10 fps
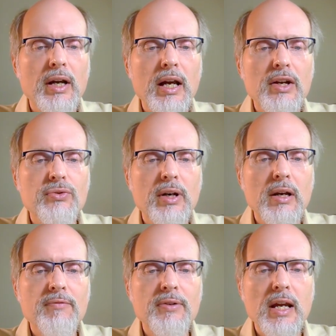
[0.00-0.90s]
a
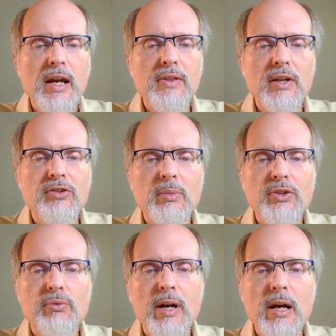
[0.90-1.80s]
triumphant atheism has
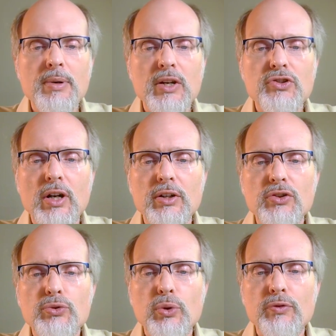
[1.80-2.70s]
rampaged
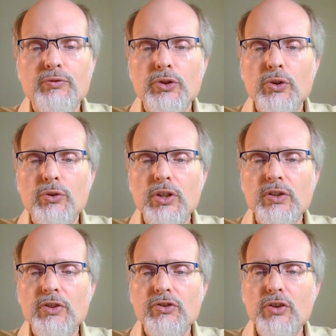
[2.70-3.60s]
uncontrolled for two-thirds of
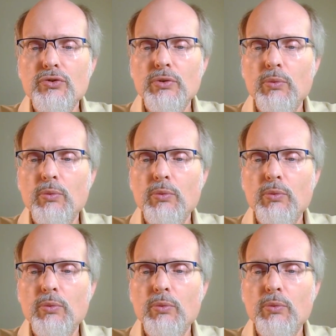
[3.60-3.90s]
a century,